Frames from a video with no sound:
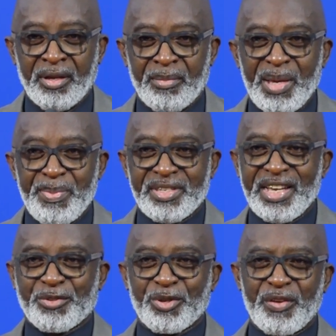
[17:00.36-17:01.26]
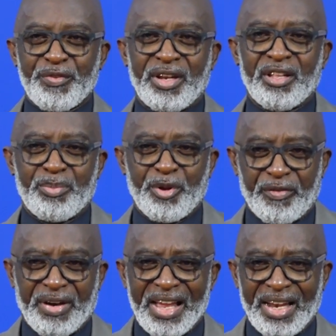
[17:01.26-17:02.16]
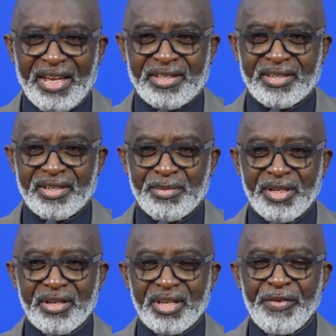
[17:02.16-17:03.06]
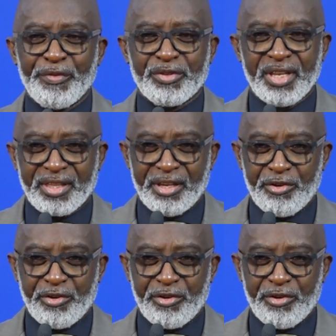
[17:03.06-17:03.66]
Maybe just to give you a little bit of highlight. I mean, if you take the